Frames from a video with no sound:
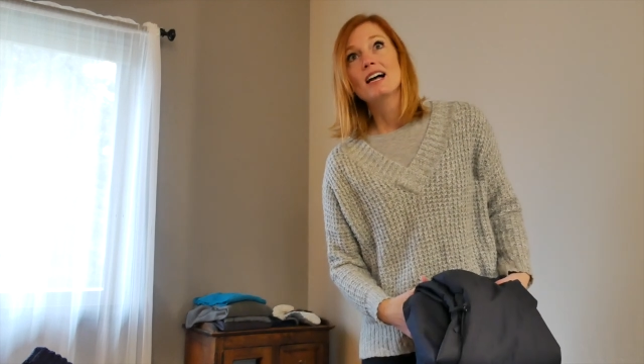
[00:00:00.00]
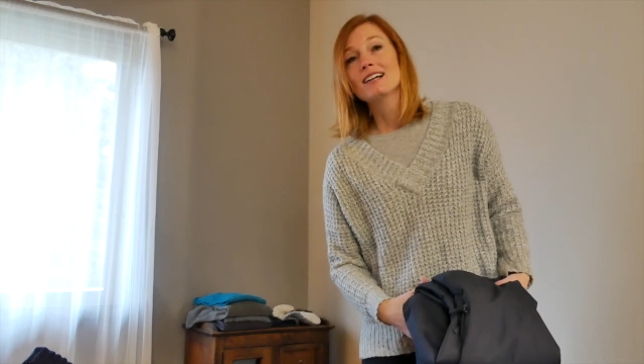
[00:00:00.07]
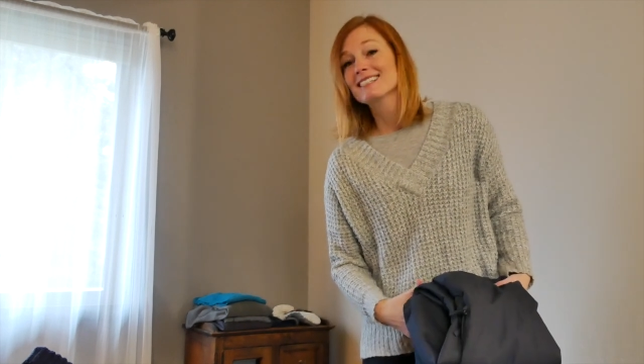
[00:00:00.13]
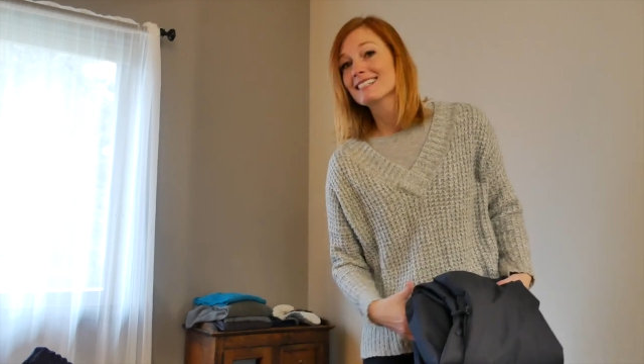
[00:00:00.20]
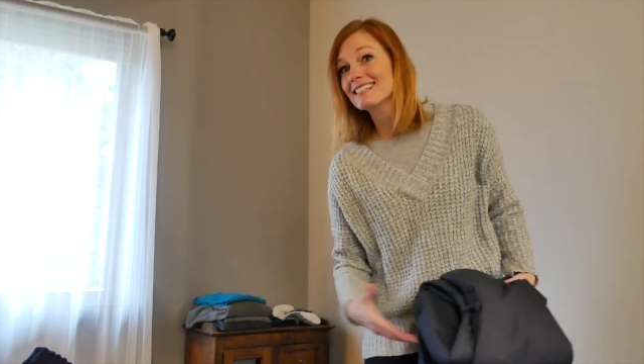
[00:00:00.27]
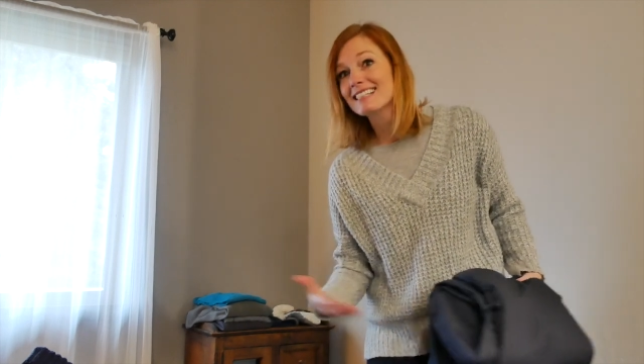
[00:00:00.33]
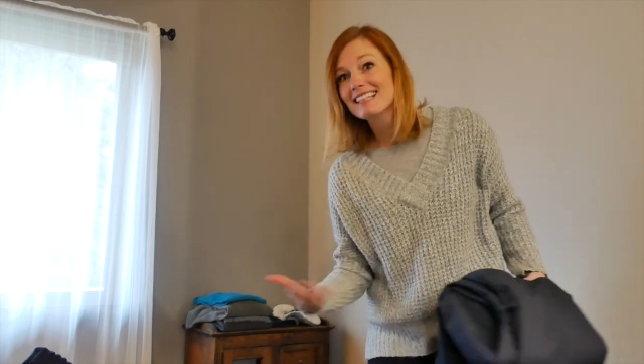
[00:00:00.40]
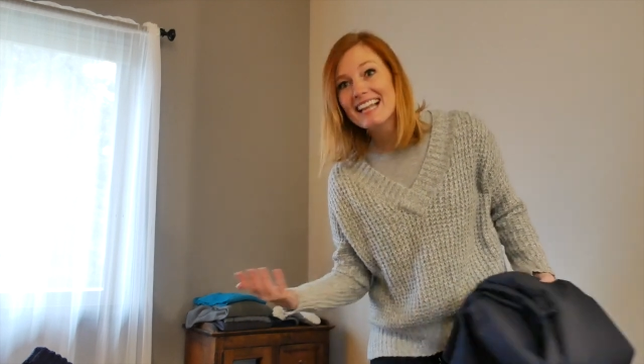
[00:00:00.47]

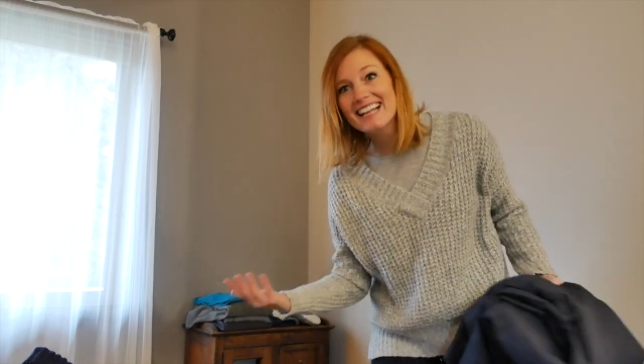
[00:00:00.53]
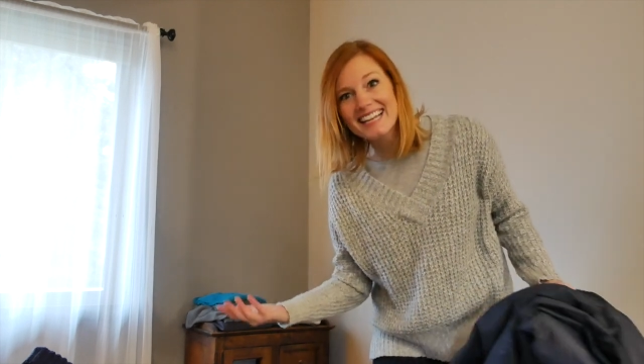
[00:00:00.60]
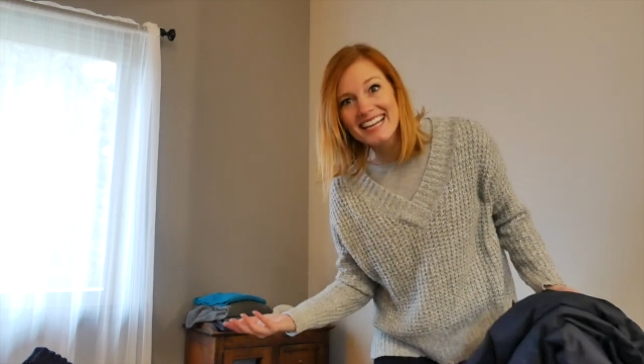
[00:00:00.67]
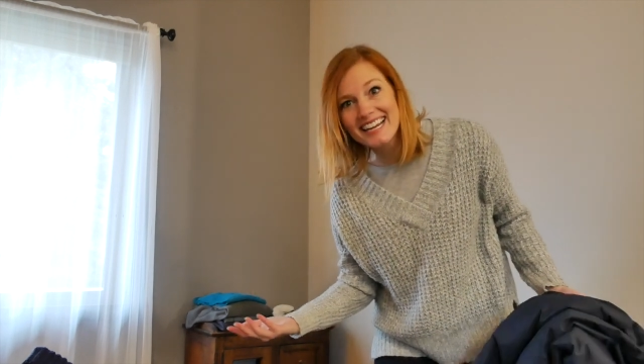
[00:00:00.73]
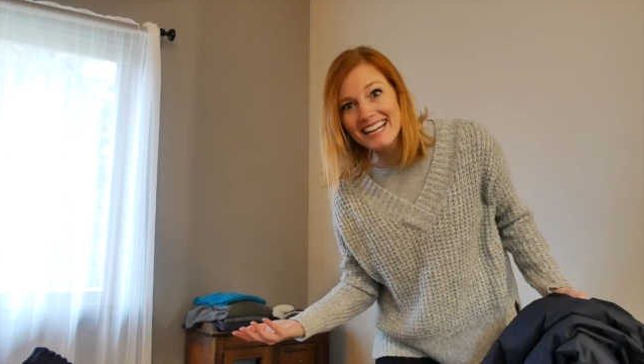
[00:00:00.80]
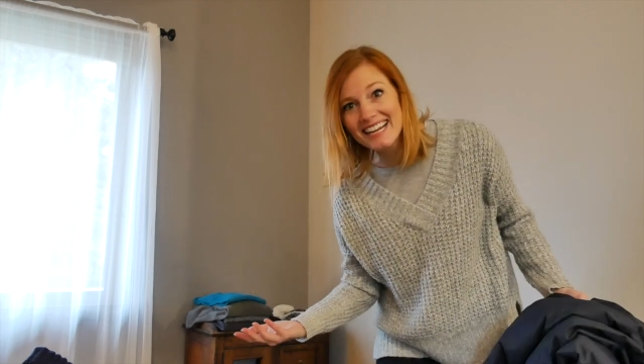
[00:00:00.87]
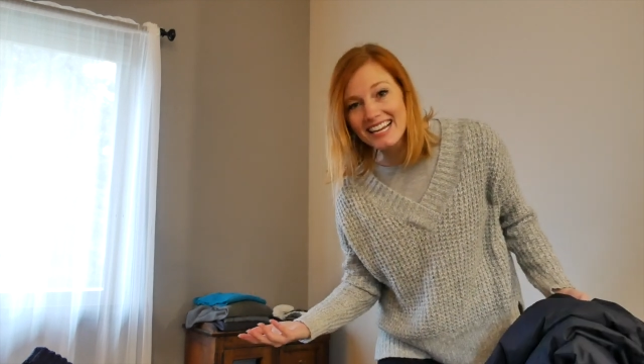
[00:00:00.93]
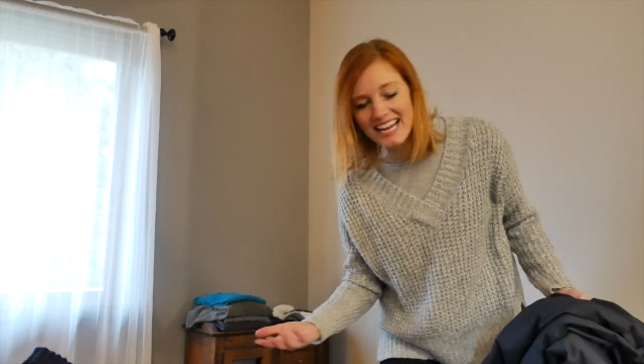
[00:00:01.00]

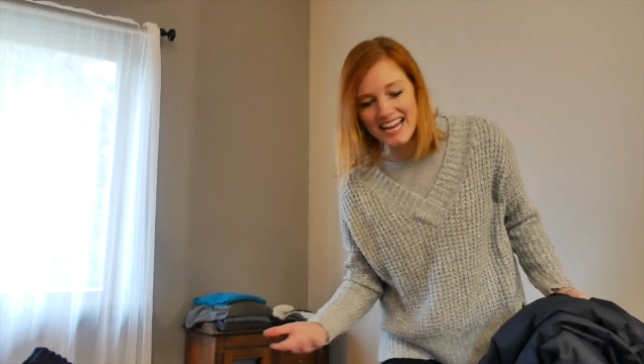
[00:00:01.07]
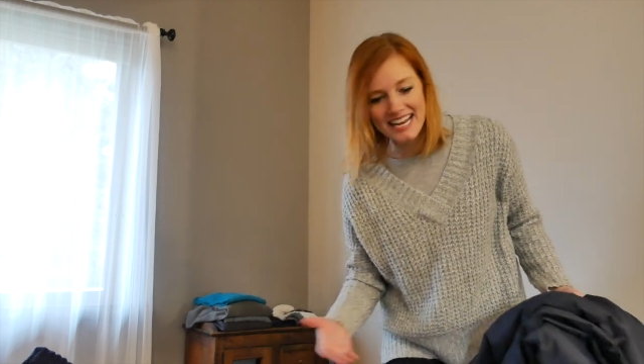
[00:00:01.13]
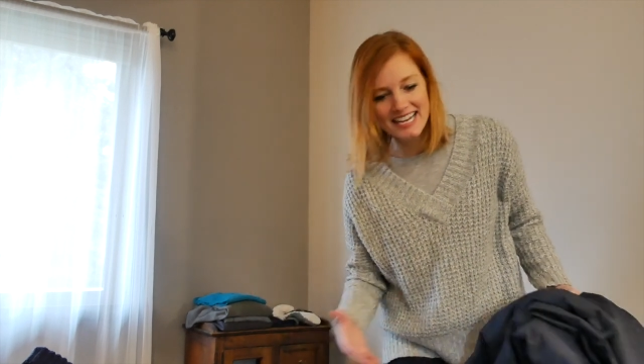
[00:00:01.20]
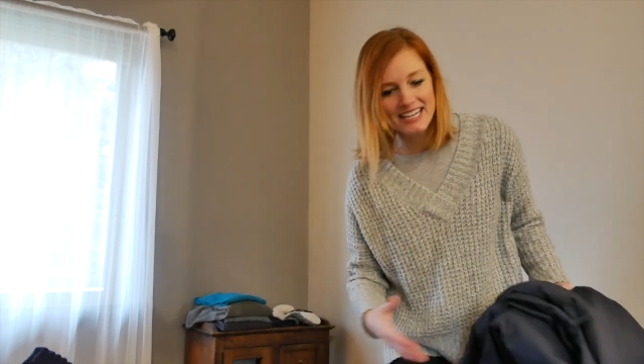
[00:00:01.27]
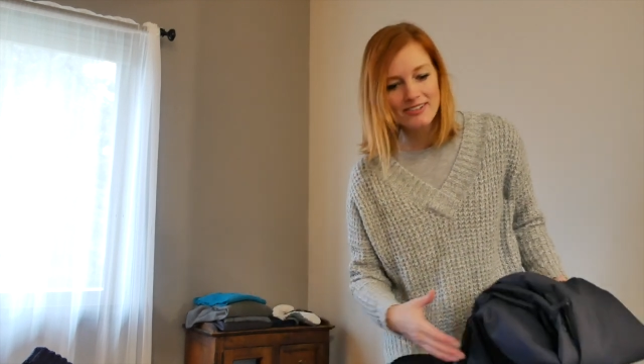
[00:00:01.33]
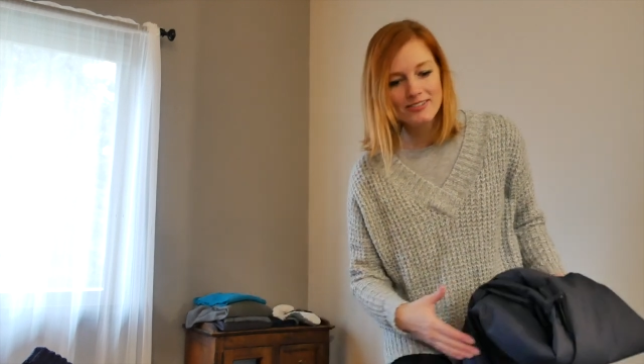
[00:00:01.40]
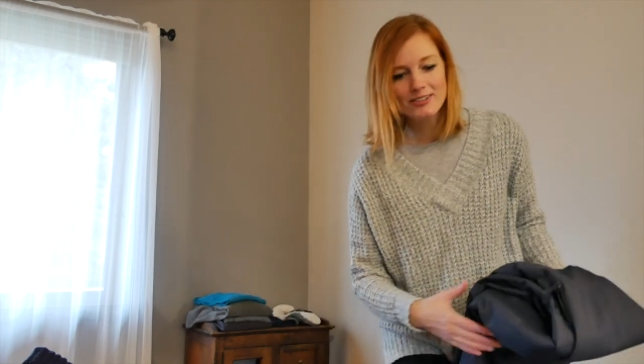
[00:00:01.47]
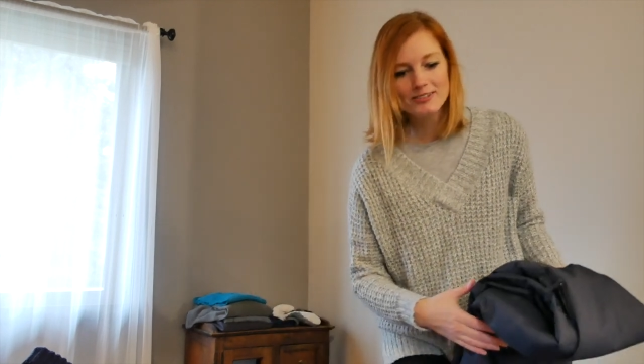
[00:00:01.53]
sledding,
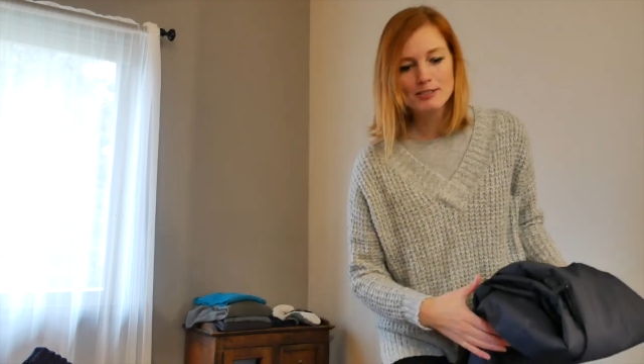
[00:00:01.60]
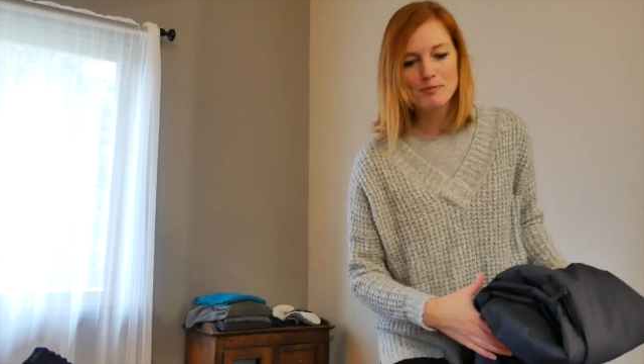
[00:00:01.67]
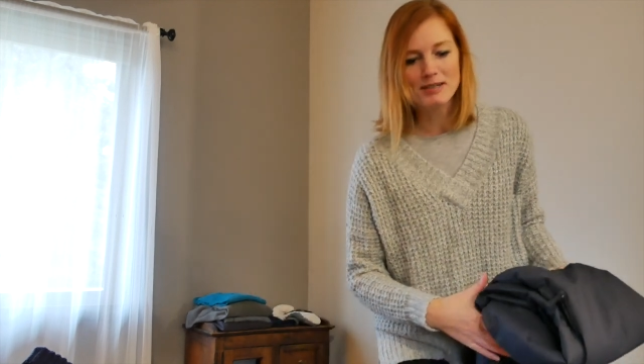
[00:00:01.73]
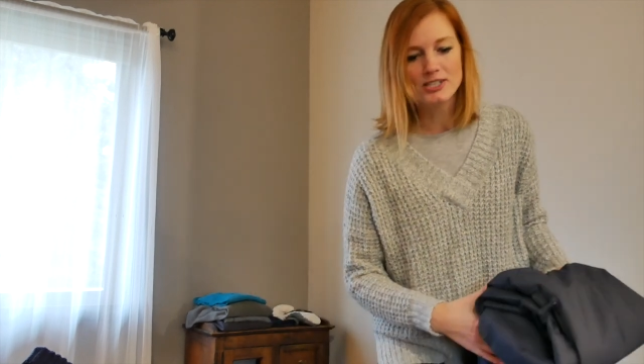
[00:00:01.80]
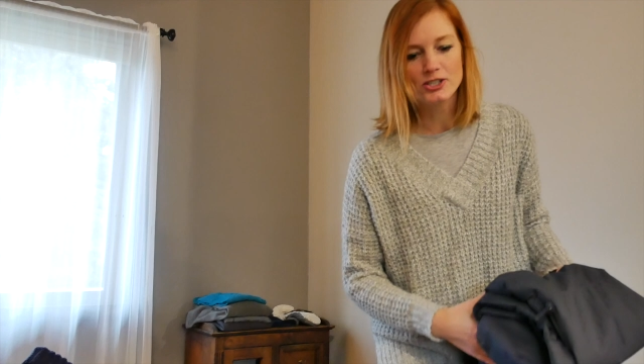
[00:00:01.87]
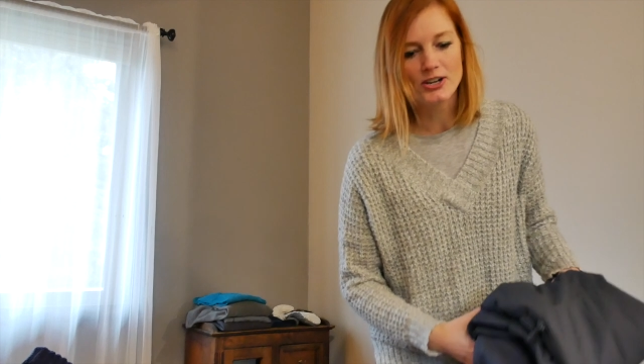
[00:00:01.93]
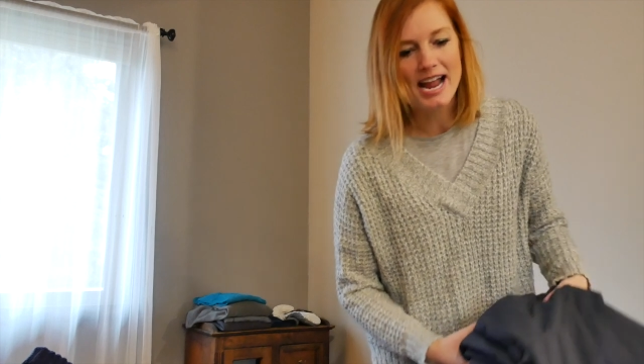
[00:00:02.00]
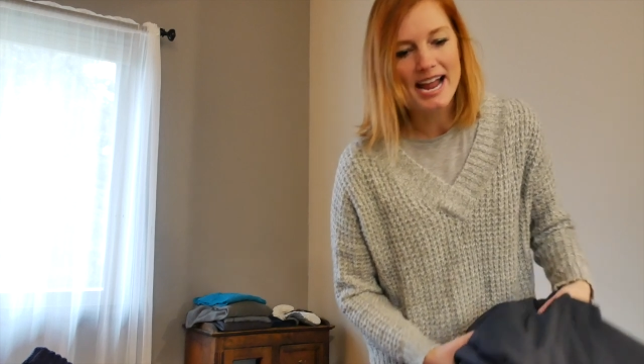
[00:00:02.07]
any of those
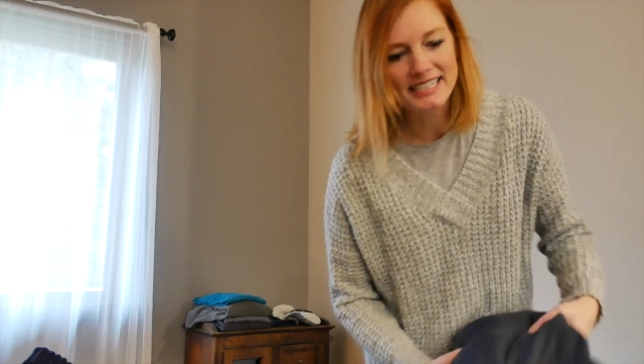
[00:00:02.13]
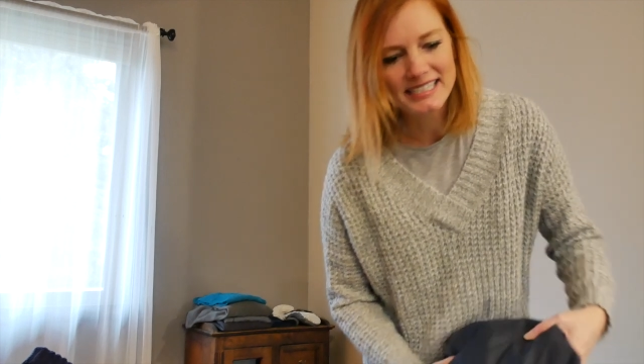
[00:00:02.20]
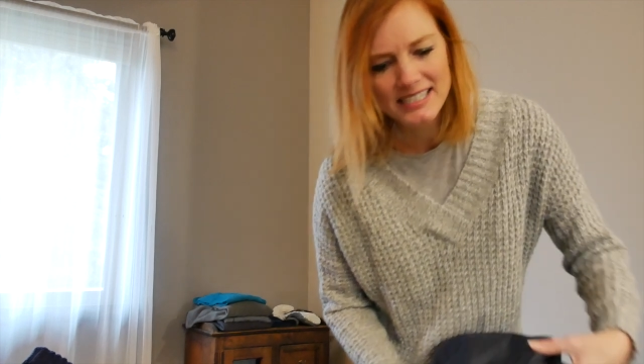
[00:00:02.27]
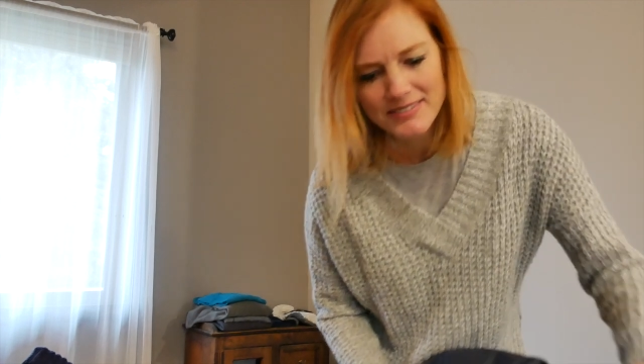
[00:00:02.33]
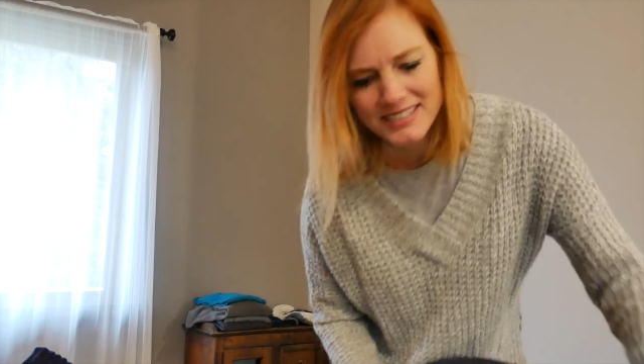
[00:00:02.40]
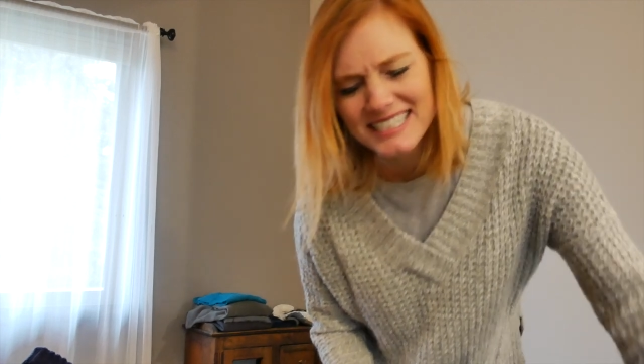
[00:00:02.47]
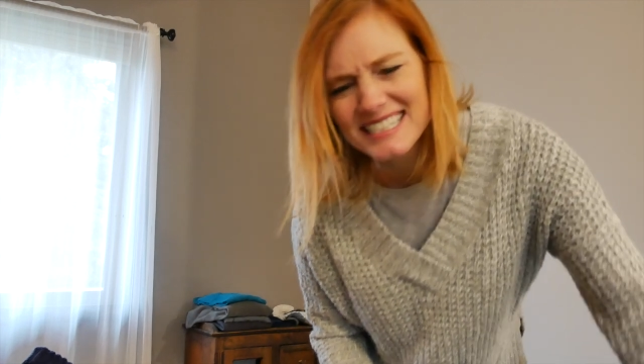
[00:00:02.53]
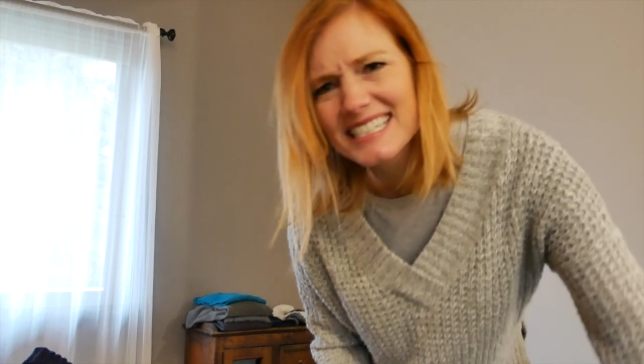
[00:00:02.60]
winter
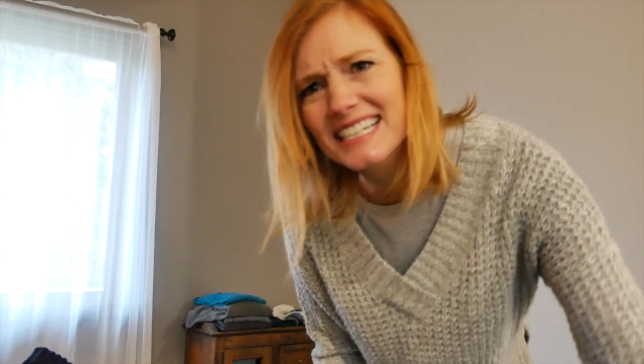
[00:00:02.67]
activities.